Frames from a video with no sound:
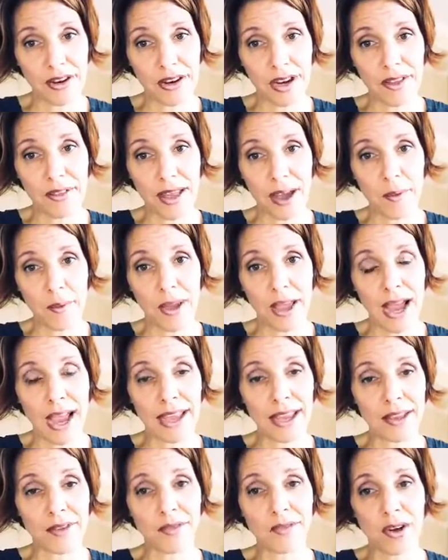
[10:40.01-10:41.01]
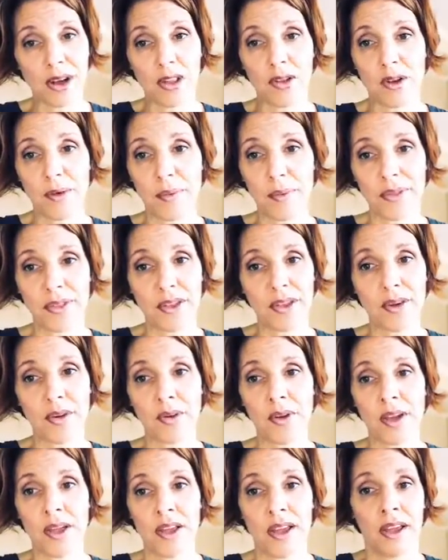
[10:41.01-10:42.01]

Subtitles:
and that way I can follow up with you,